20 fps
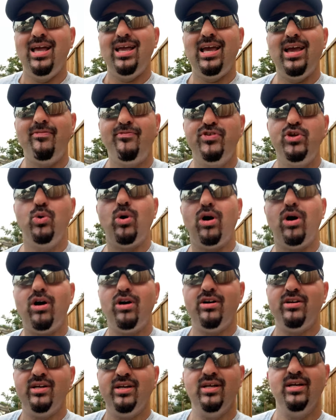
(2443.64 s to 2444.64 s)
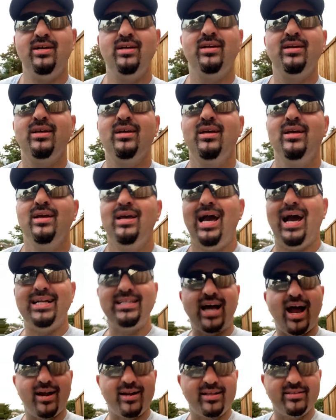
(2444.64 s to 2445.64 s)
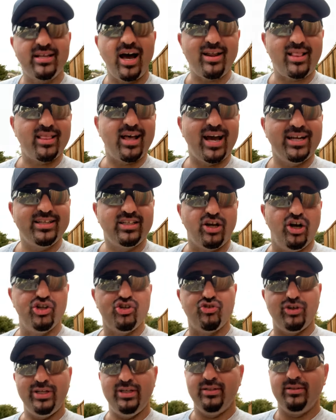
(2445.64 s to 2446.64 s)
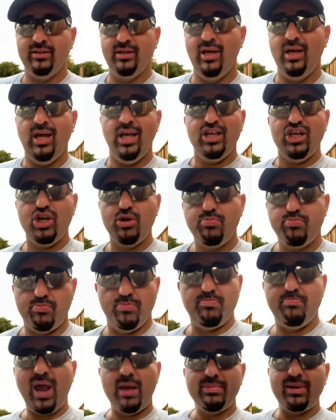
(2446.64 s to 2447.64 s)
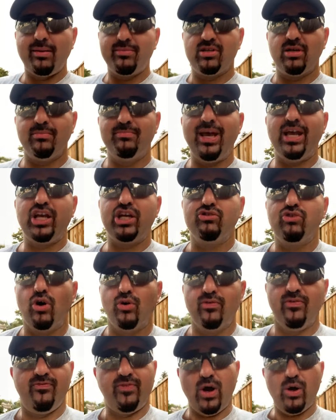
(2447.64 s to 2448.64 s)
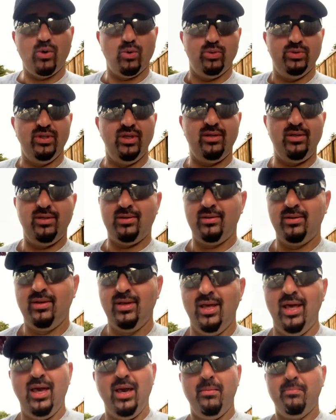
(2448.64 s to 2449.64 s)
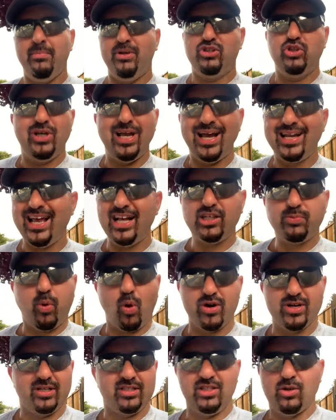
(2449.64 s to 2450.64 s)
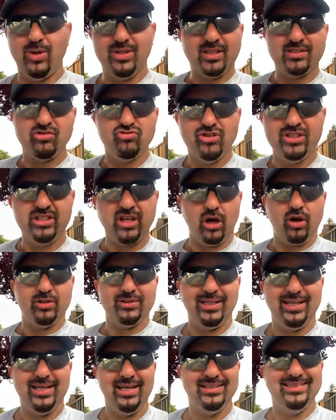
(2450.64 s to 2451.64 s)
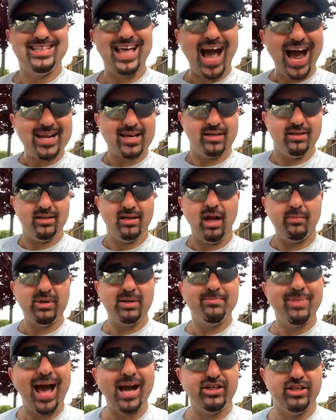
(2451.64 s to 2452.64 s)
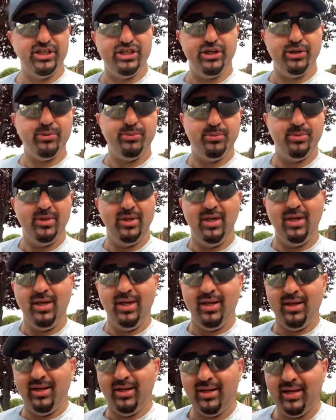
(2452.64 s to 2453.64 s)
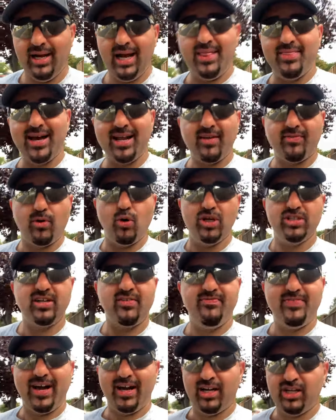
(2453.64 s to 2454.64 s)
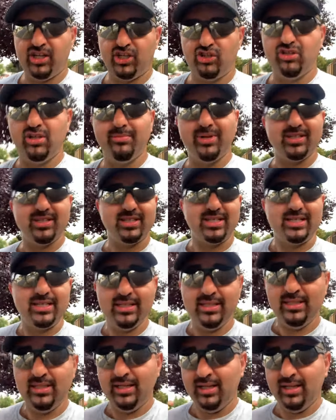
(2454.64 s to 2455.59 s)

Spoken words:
If you are a non-aligned country, you may be able to make your own phone, but you can't export it, so it doesn't result in data coming back to you. And that, of course, affects your ability